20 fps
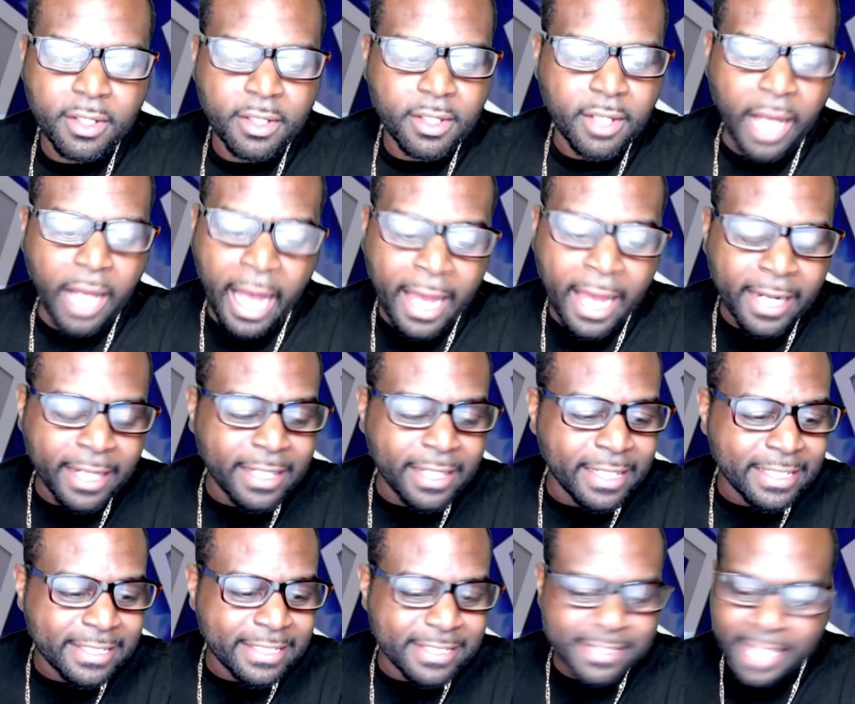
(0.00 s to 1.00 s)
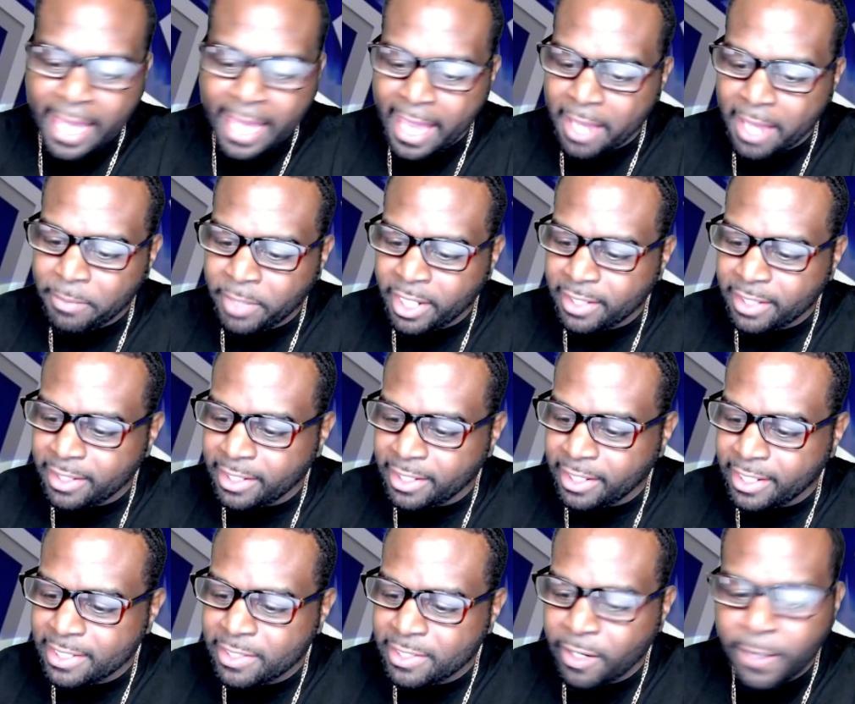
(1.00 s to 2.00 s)
I, it's sad, man, that he
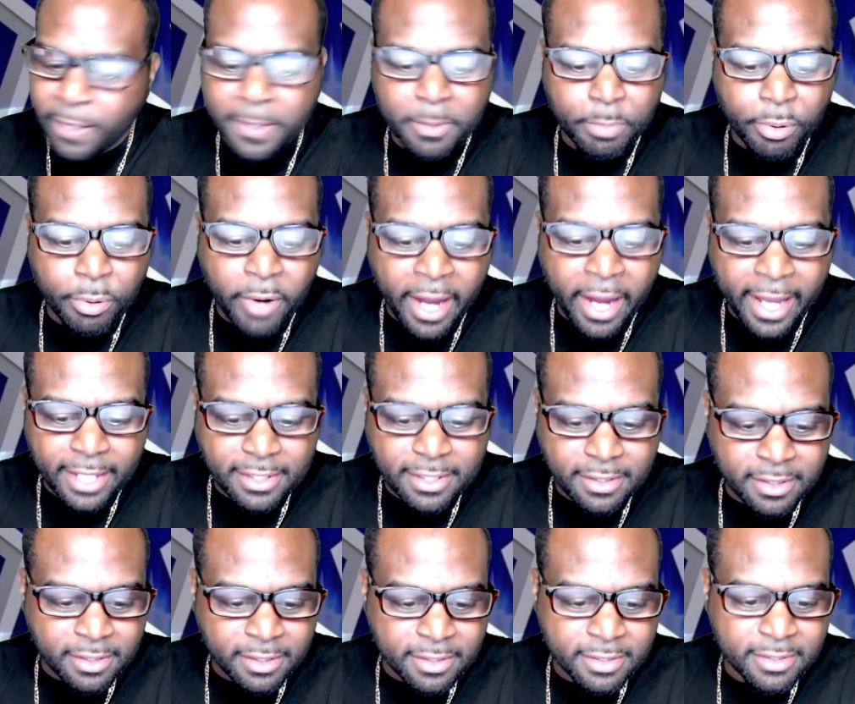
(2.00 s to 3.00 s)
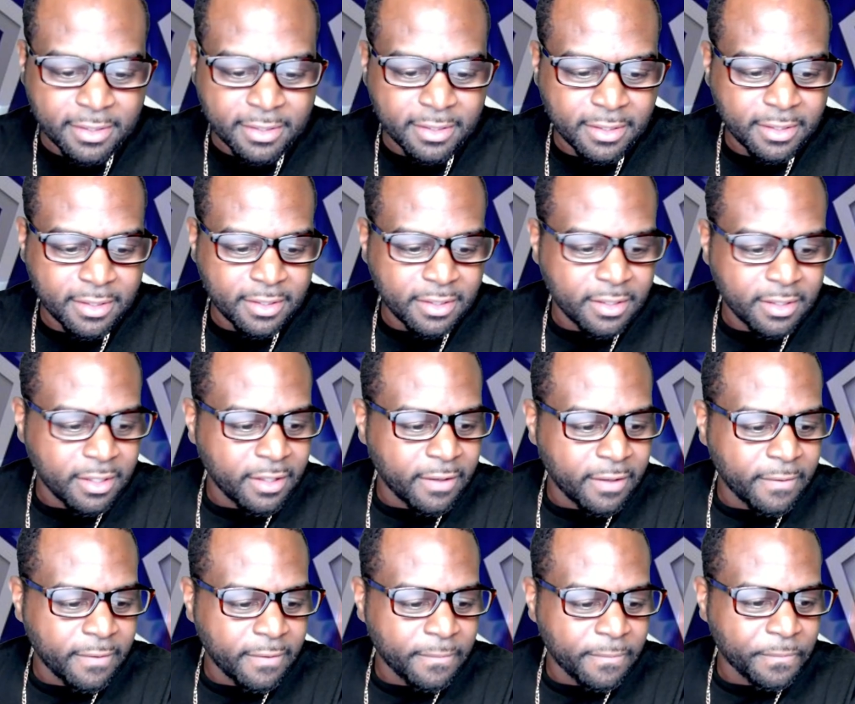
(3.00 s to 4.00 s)
gets hurt in practice.
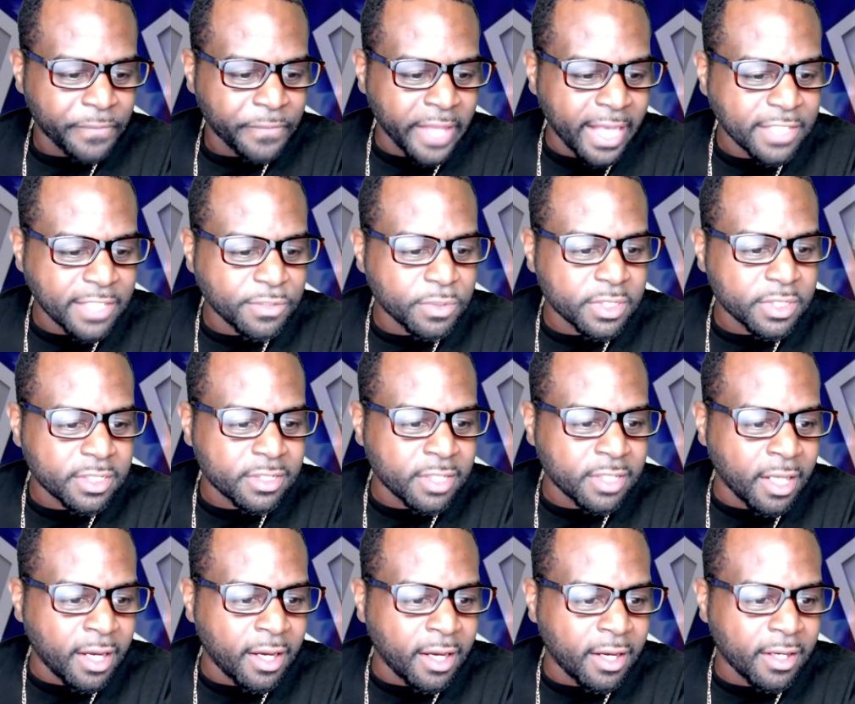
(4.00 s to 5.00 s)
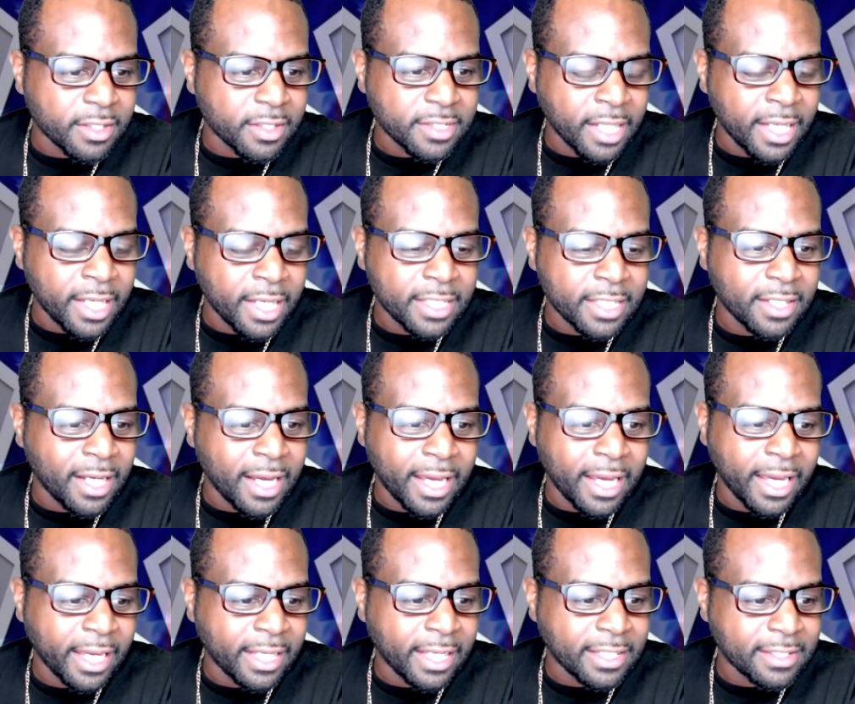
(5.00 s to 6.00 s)
That's what sucks. I, I
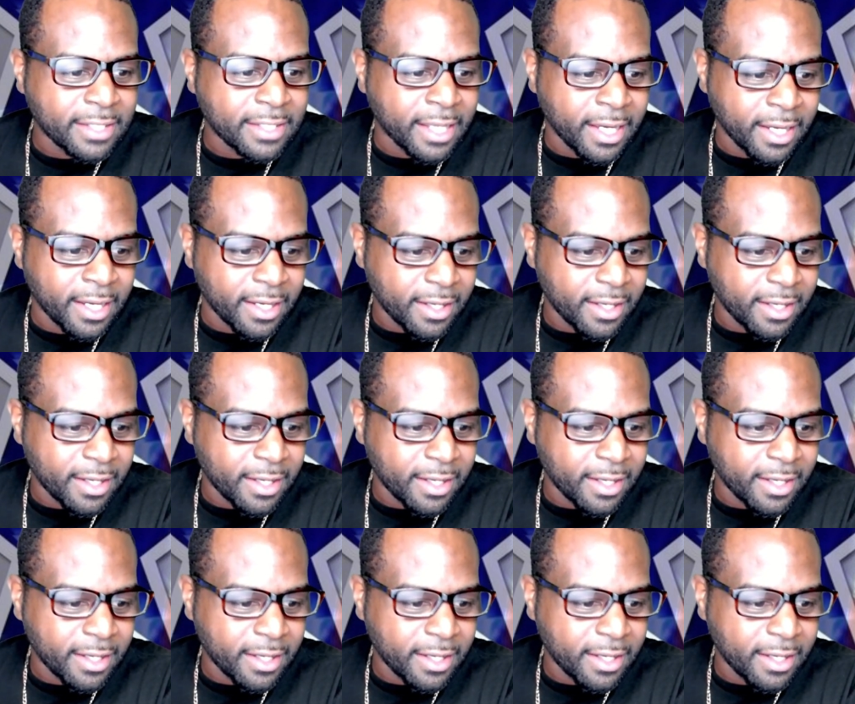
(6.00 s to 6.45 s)
hate that.